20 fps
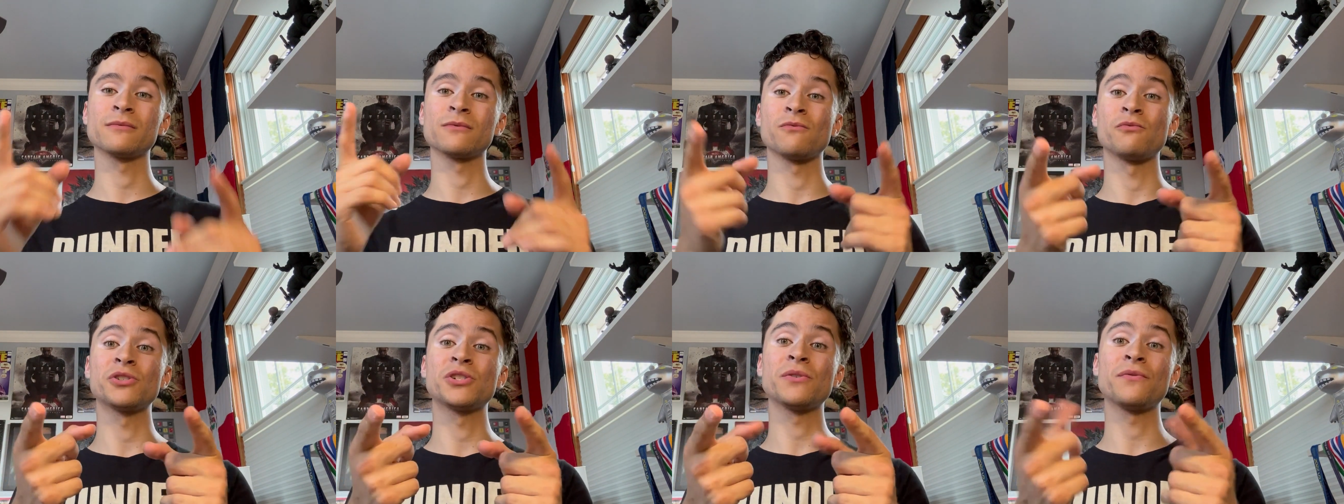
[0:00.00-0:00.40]

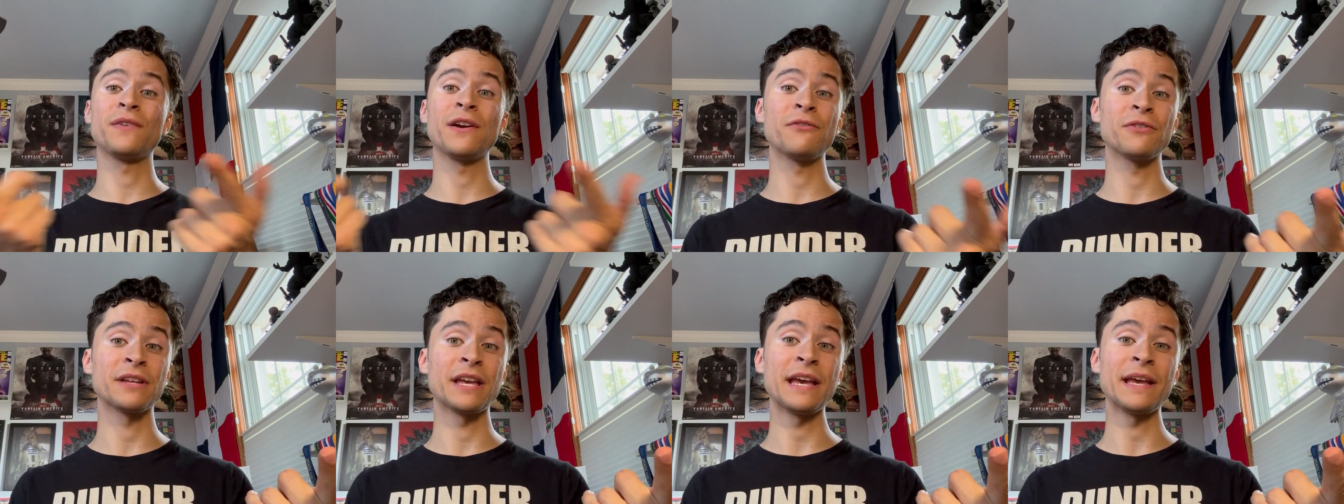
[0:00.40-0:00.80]
What's your
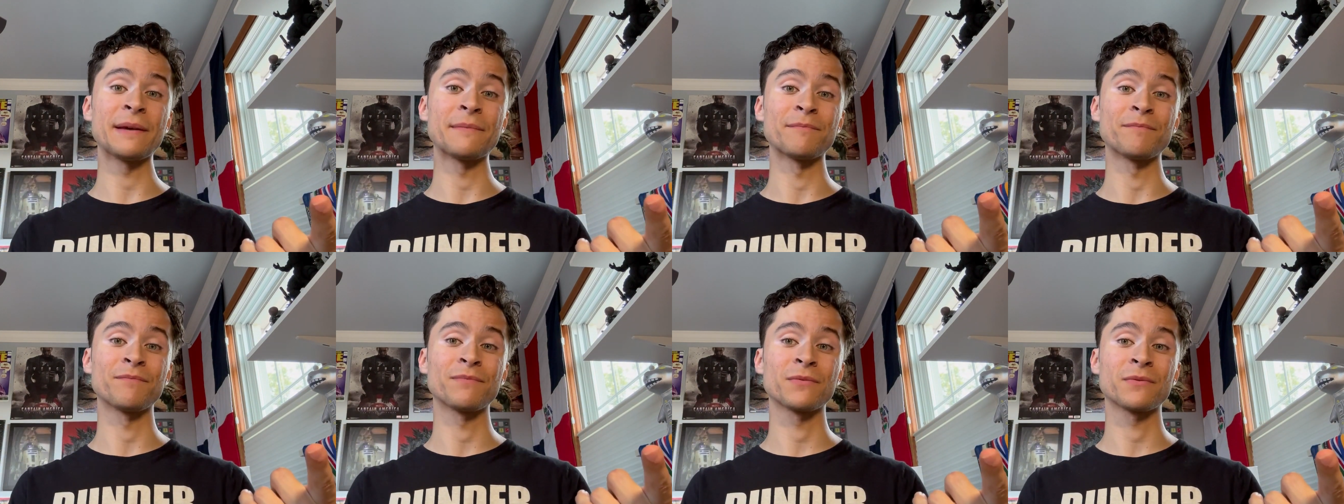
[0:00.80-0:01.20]
favorite
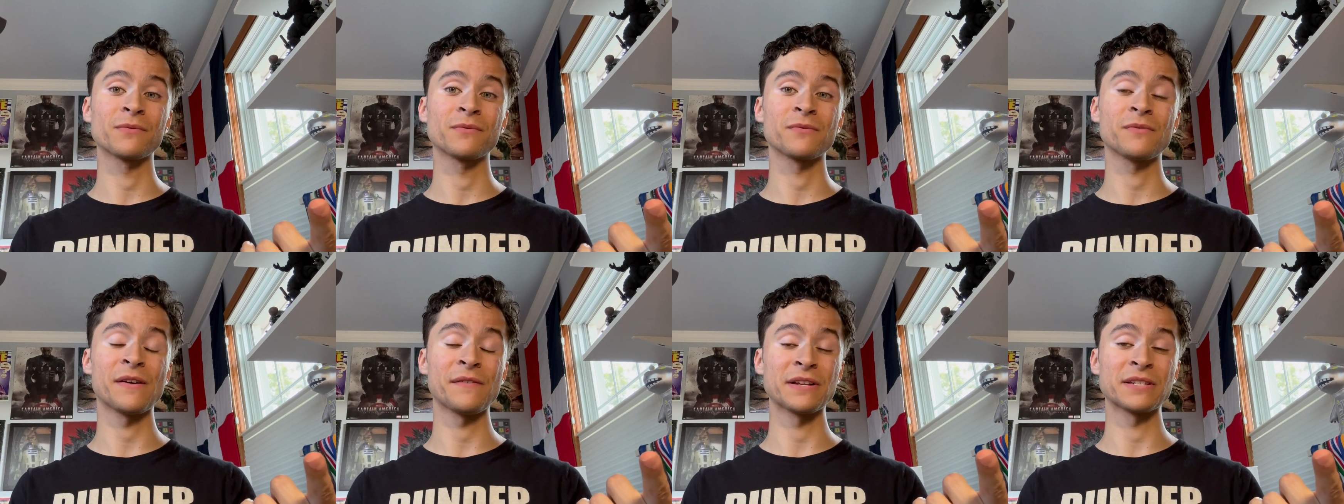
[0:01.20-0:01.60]
game?
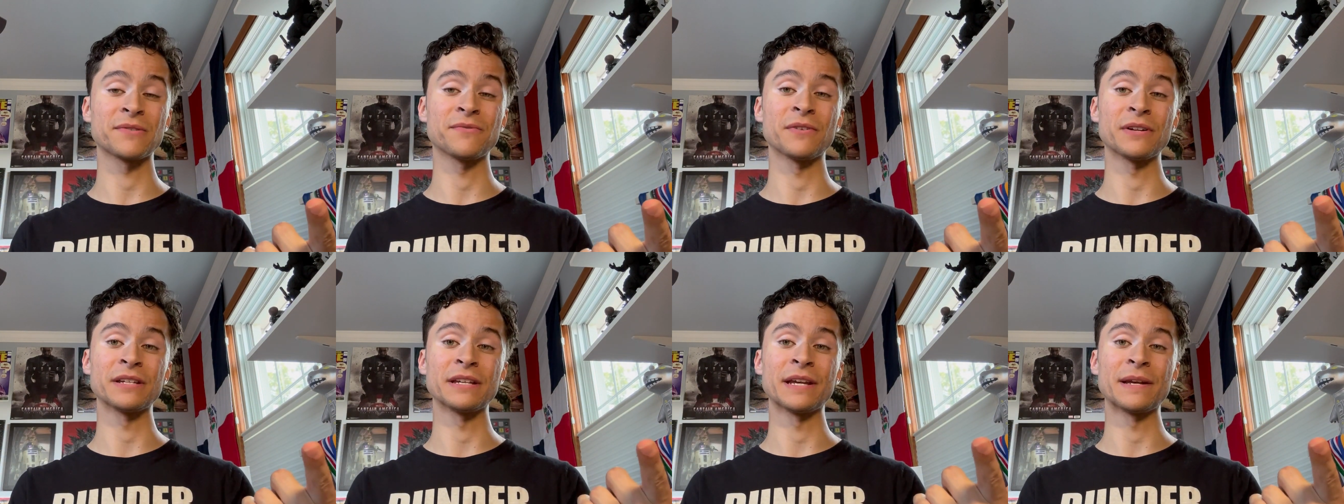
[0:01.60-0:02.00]
Five Nights at
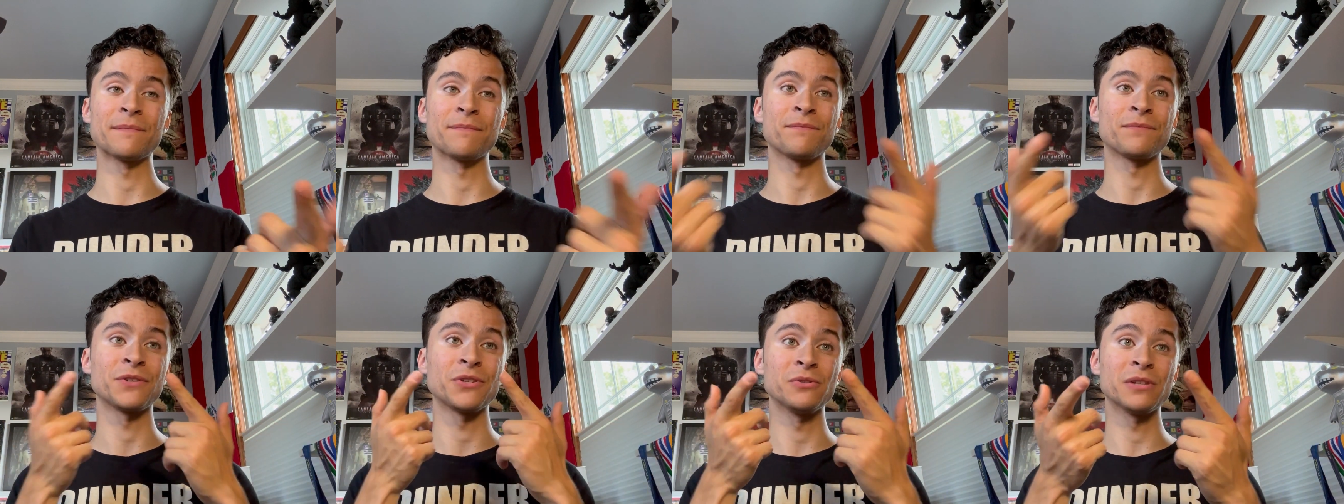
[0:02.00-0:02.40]
Freddy's game.
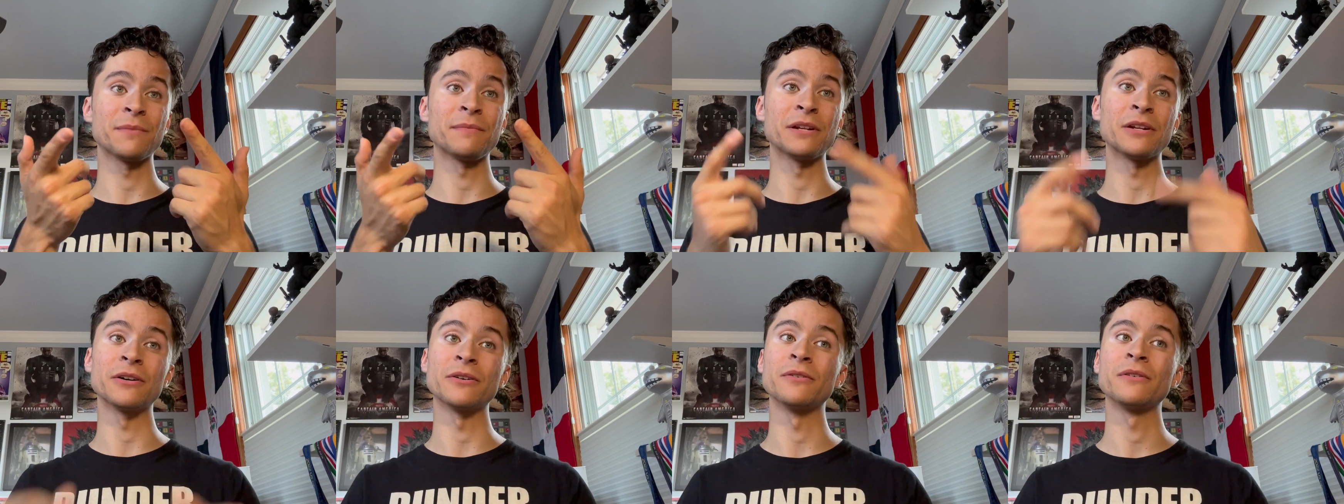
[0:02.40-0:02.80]
You let
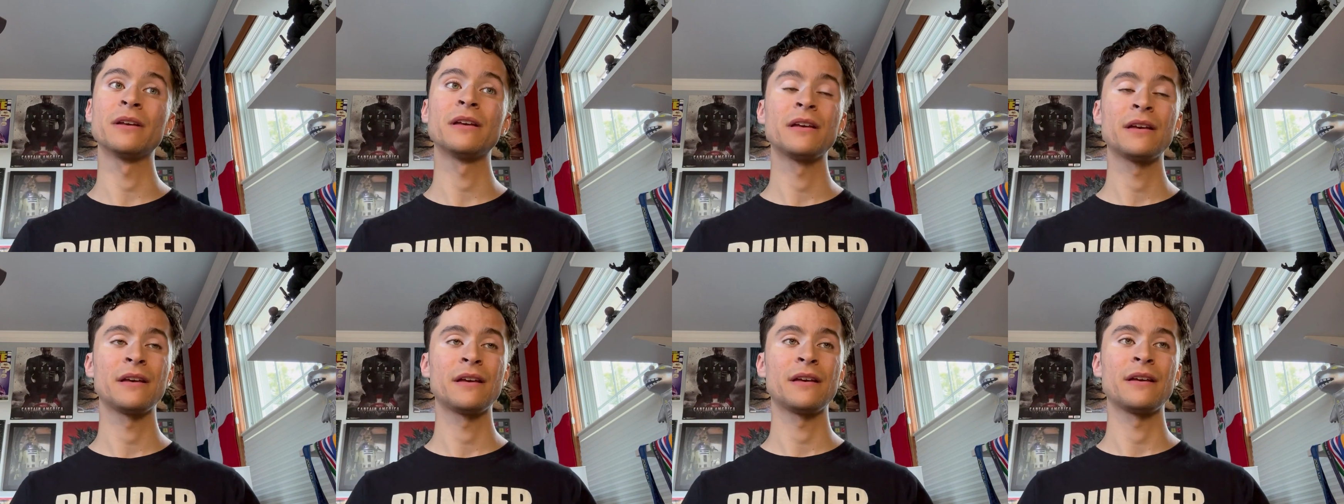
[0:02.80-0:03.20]
me know.
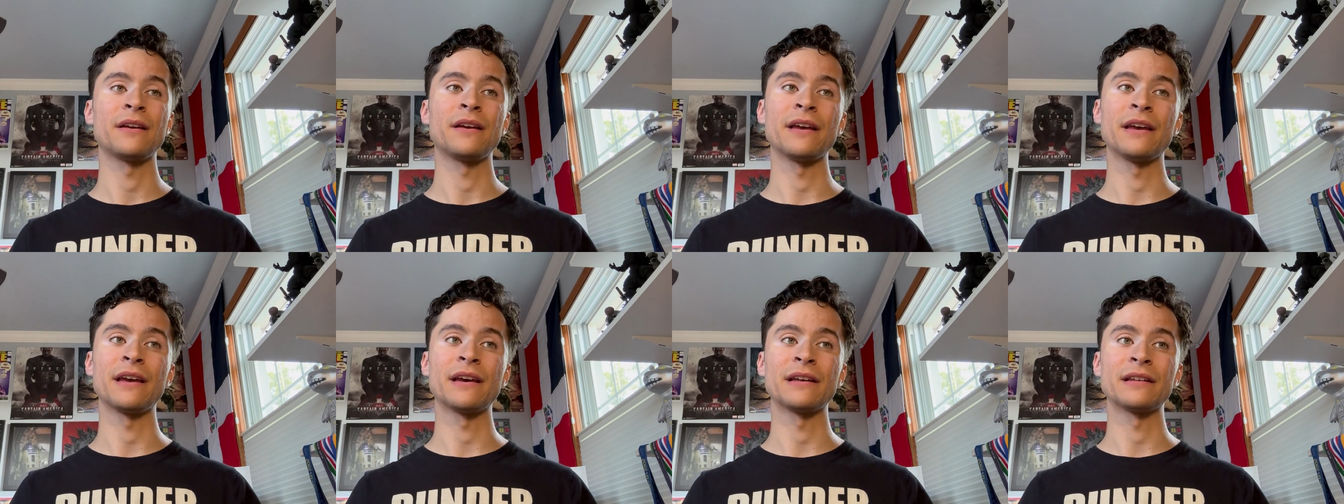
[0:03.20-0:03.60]

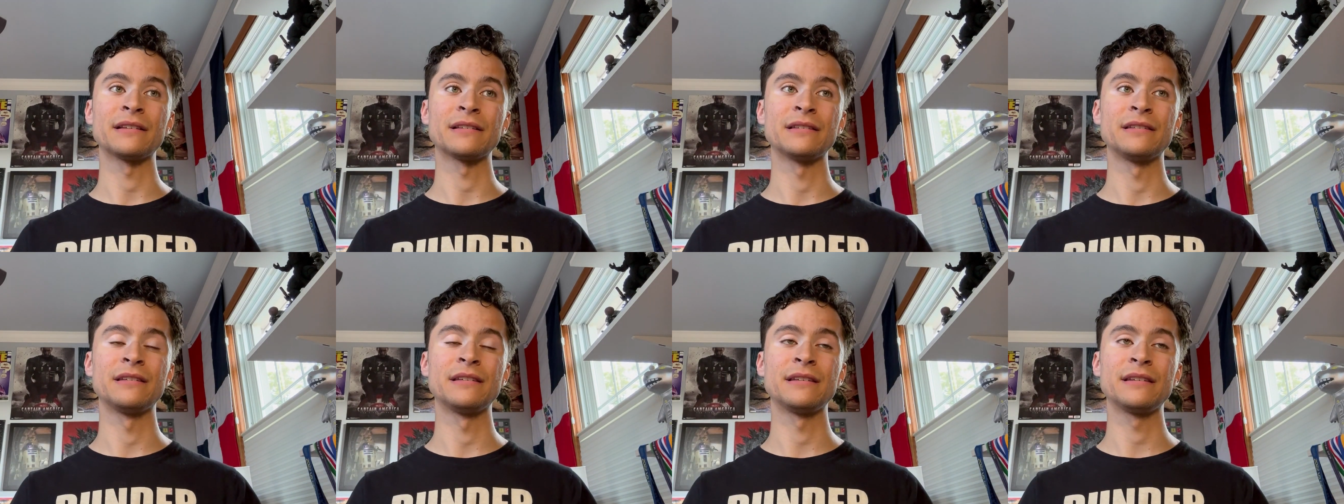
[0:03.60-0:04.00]

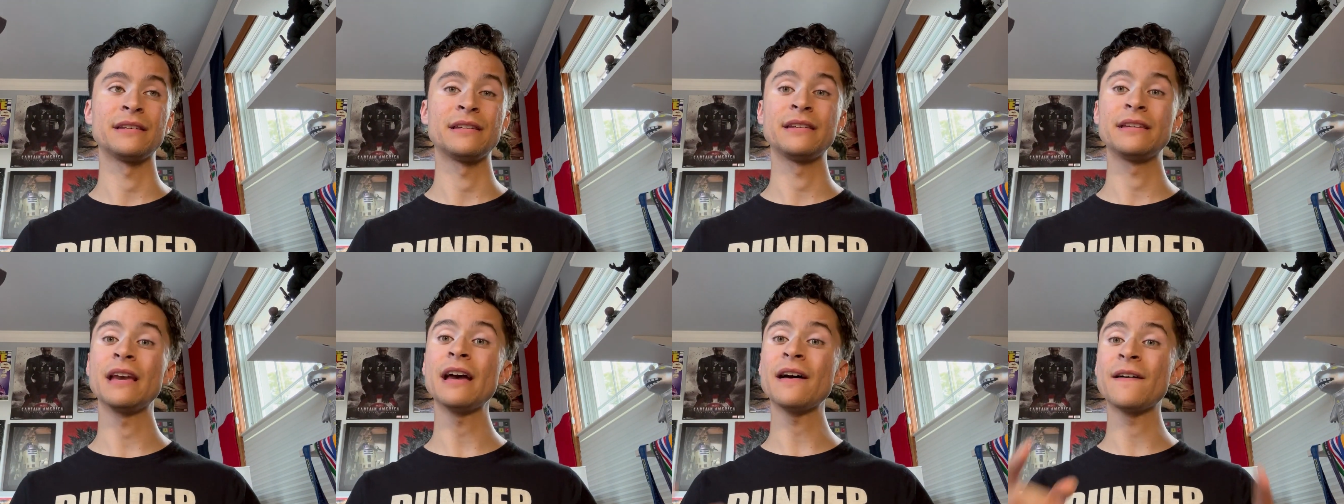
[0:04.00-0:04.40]
And
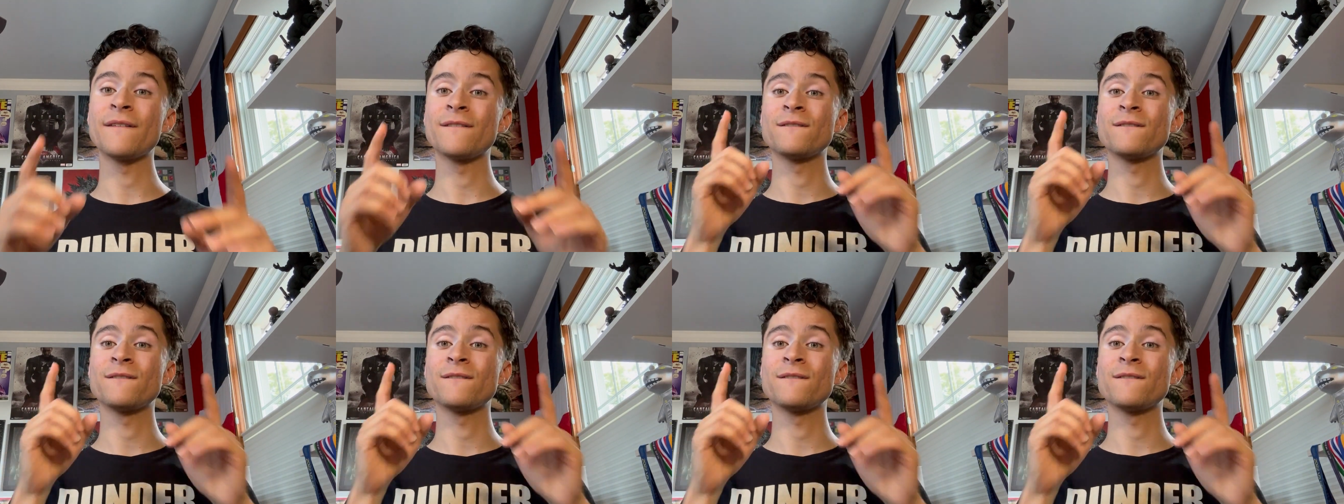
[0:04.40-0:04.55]
yeah.